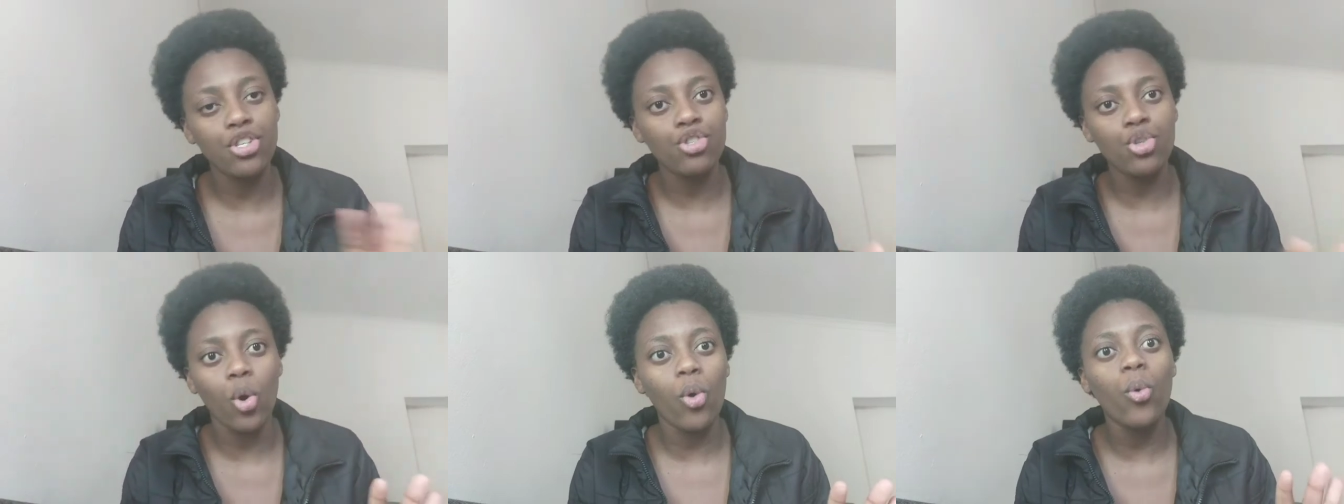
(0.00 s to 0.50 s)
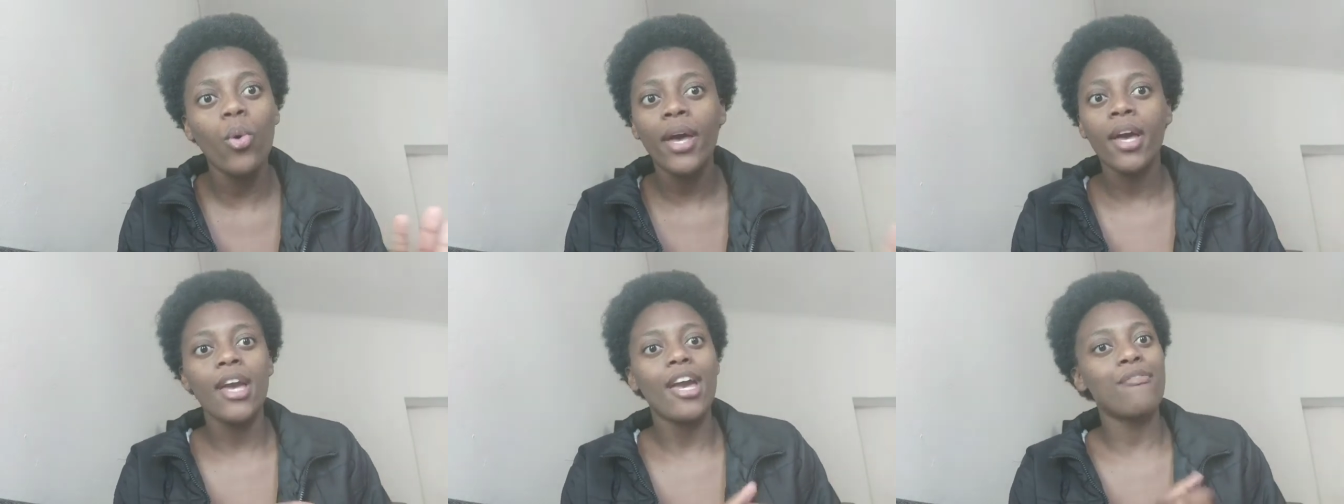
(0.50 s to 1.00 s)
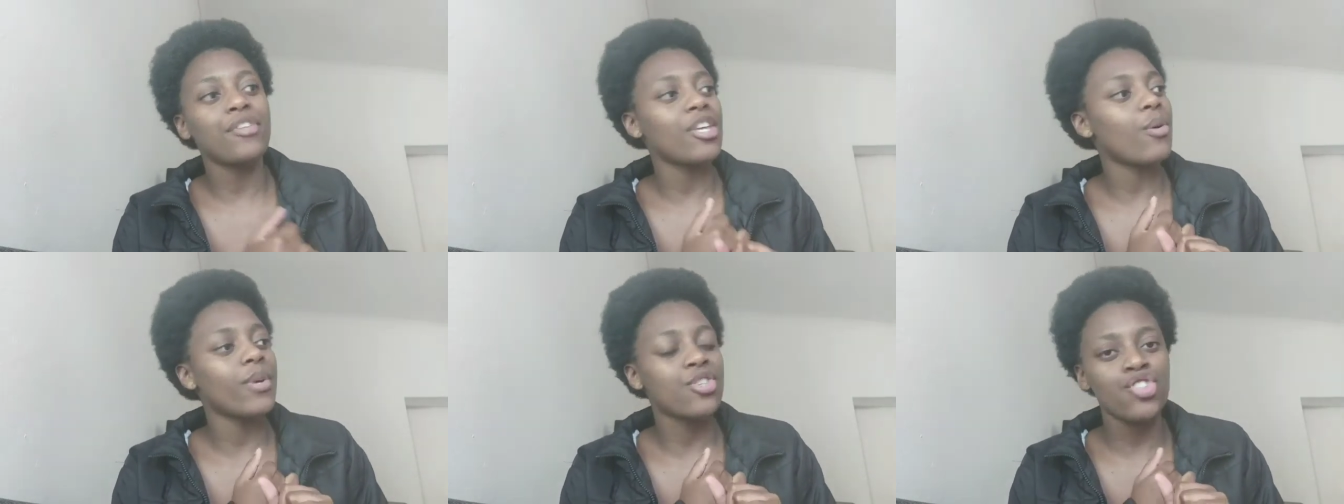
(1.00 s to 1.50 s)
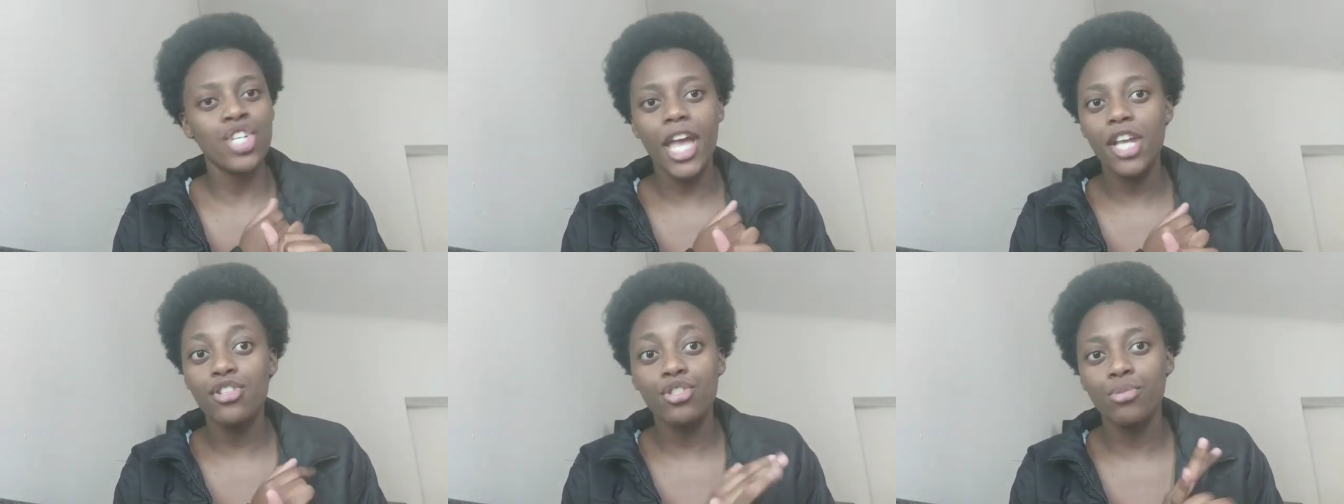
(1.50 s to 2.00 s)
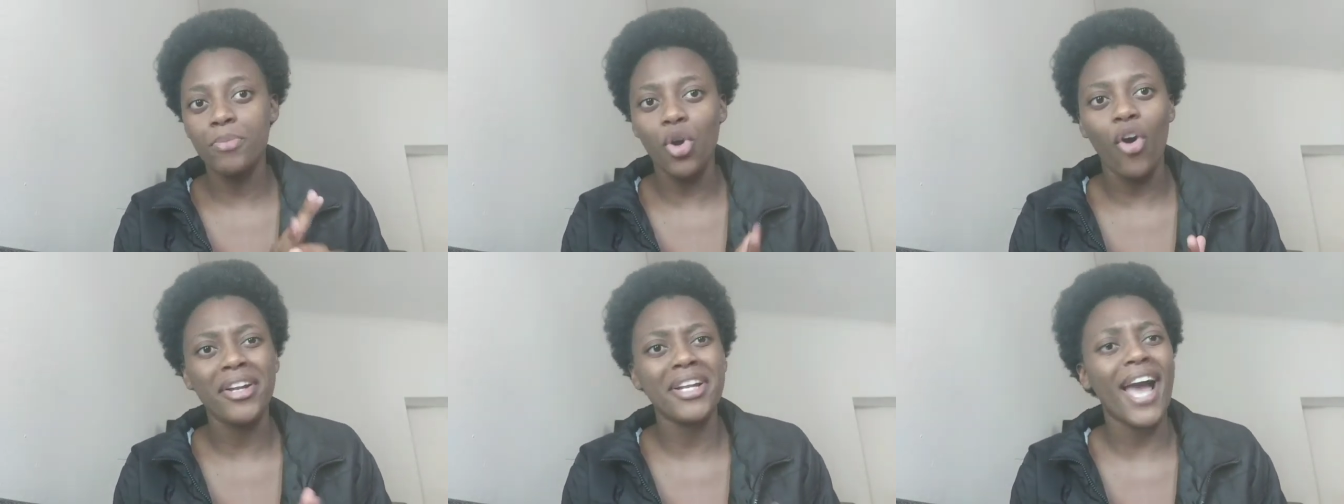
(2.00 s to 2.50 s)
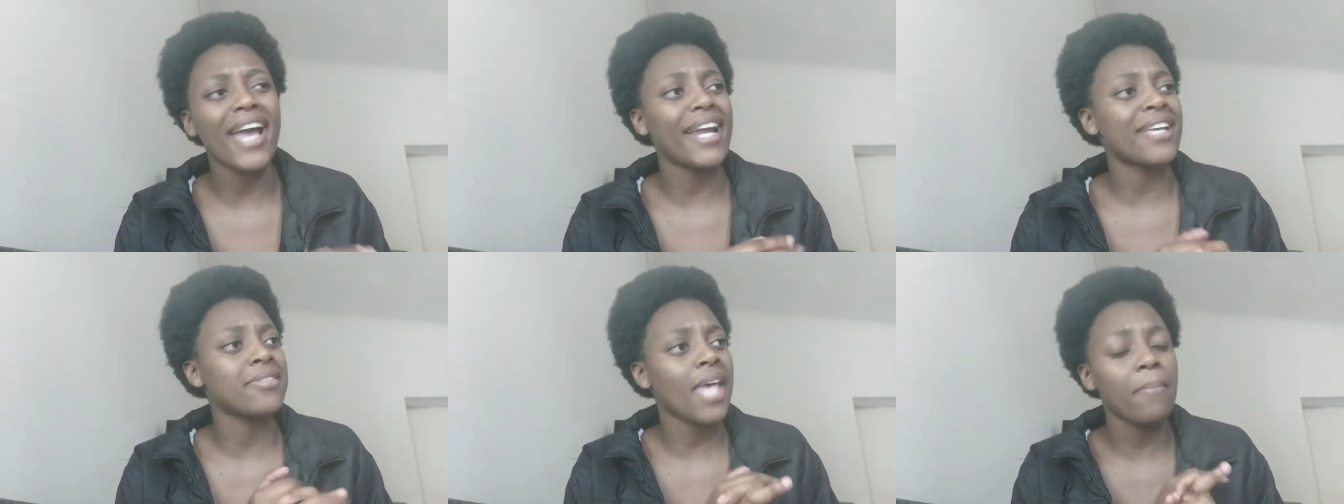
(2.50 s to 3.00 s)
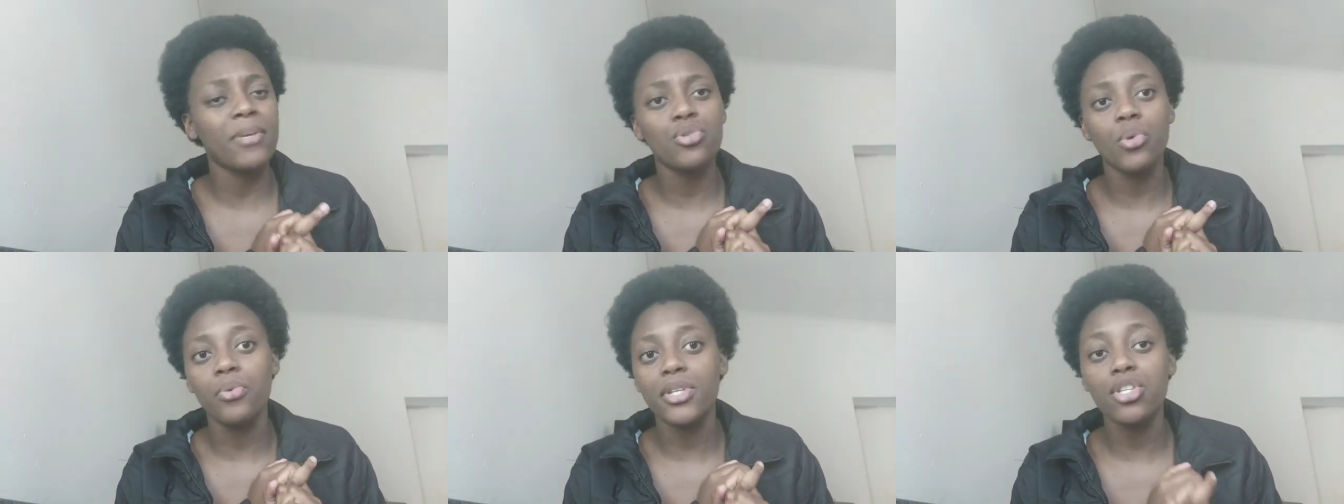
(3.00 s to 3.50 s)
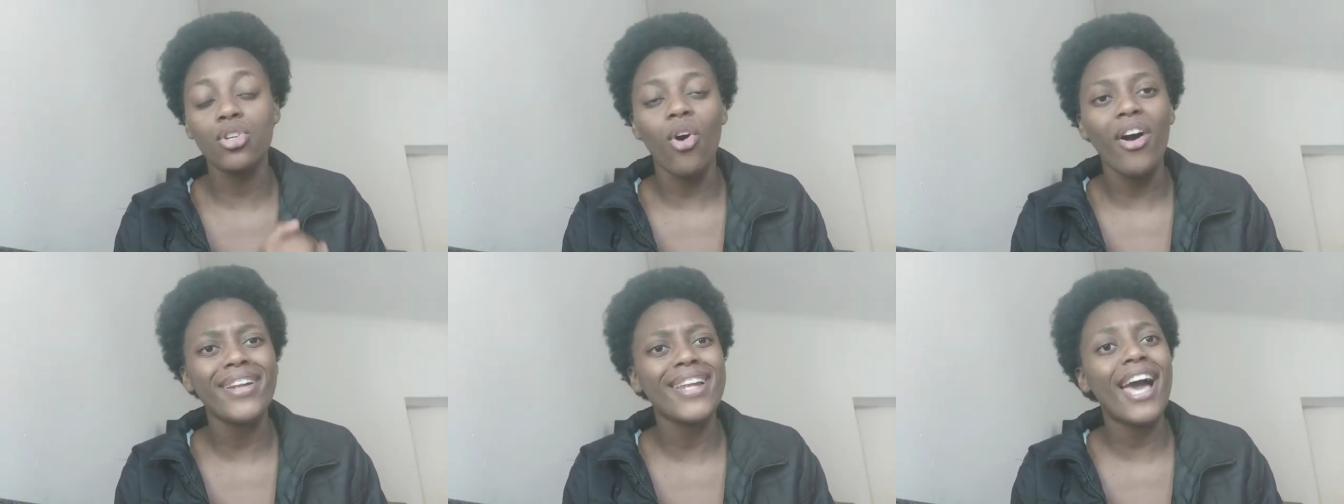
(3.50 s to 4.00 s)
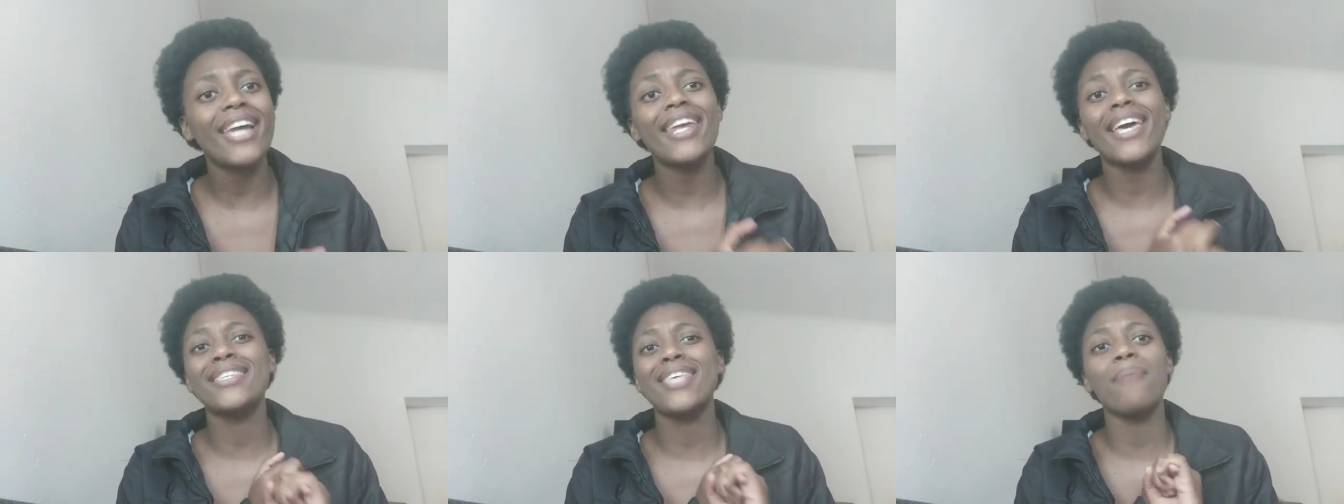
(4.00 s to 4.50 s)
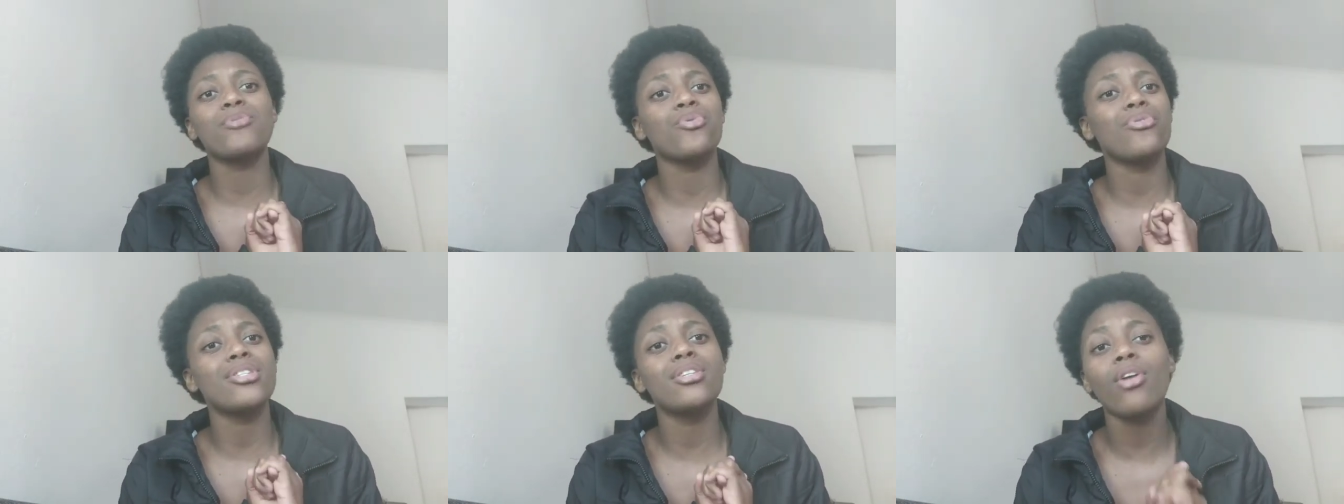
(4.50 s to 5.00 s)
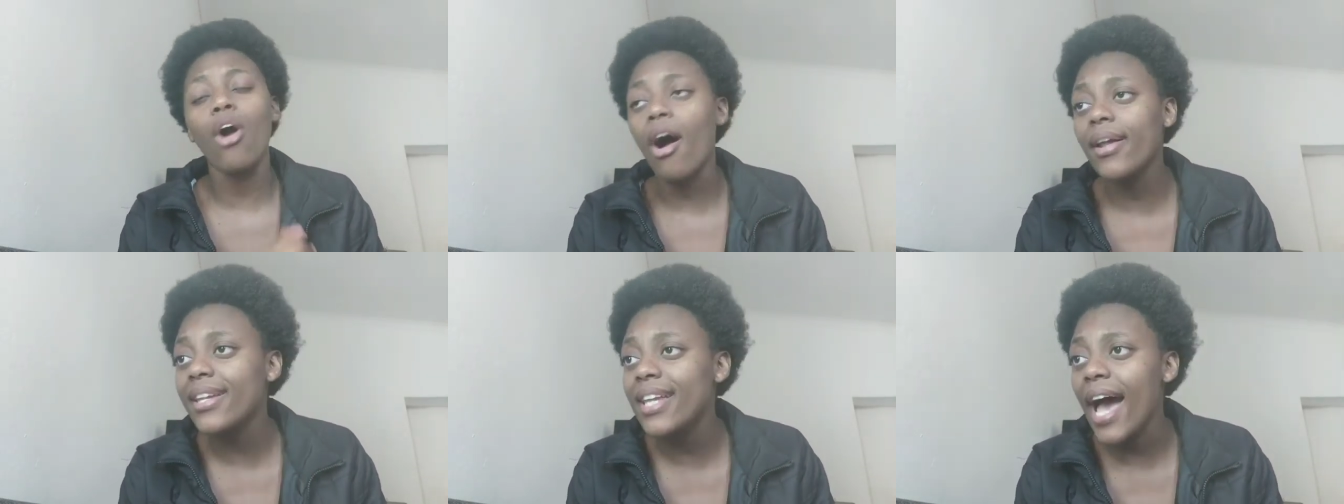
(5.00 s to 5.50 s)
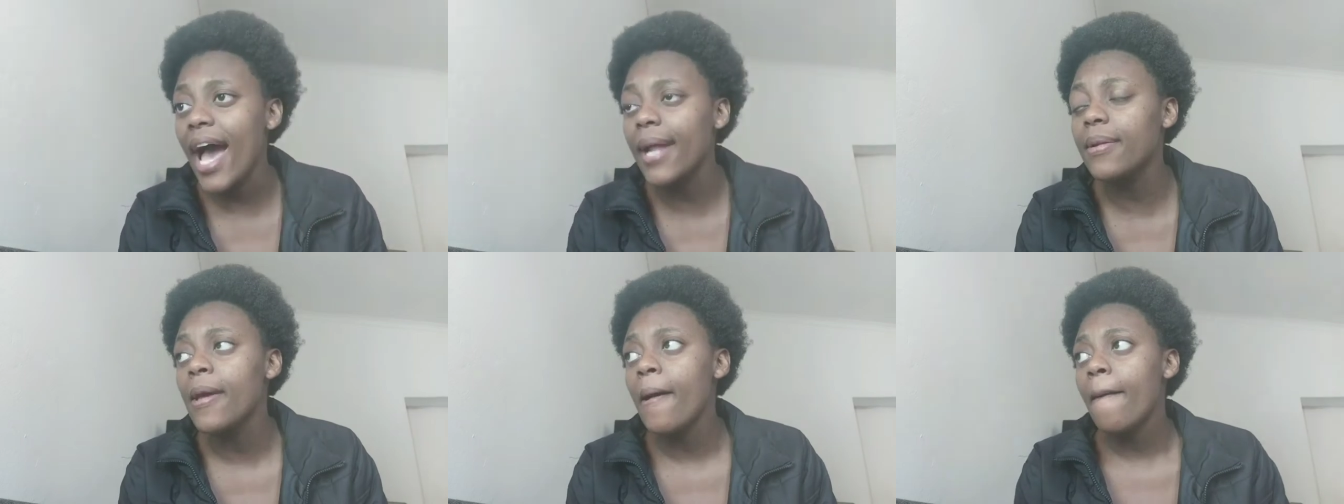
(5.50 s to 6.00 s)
So everything was changed to be online. Assignments were written online, exams were written online,